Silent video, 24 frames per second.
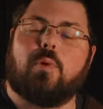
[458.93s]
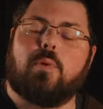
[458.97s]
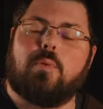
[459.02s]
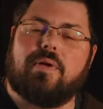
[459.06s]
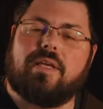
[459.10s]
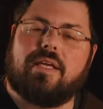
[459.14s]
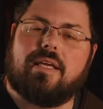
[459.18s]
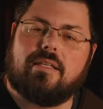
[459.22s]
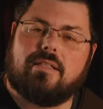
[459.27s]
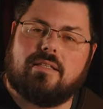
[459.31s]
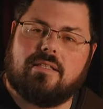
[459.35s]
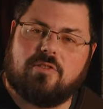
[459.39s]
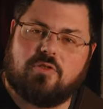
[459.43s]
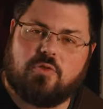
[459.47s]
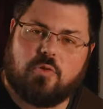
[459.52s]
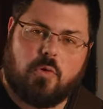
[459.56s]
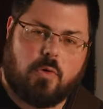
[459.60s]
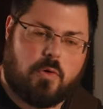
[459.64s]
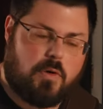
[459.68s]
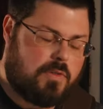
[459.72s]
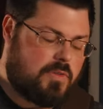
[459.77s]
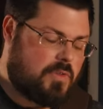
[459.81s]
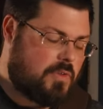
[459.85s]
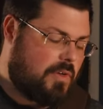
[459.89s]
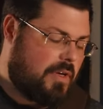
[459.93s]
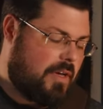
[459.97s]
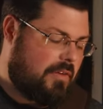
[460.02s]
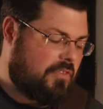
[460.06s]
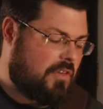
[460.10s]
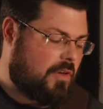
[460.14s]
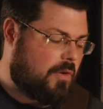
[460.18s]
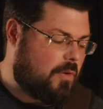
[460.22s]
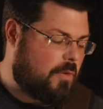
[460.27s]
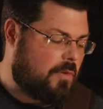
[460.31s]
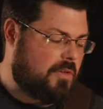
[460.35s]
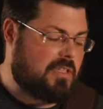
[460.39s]
where we get these chords. So you have
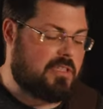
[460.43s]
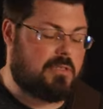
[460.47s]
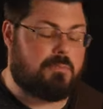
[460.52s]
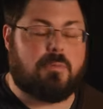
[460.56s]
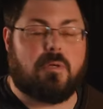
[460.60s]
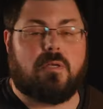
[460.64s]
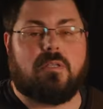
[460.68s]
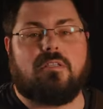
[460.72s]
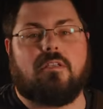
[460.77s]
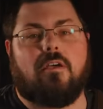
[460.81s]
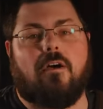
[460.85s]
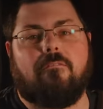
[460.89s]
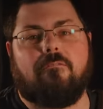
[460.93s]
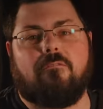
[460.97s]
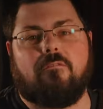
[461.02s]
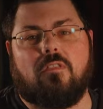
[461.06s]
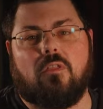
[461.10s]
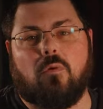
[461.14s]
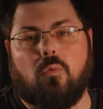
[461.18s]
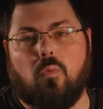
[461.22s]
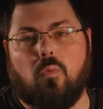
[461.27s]
the chord that's built off of the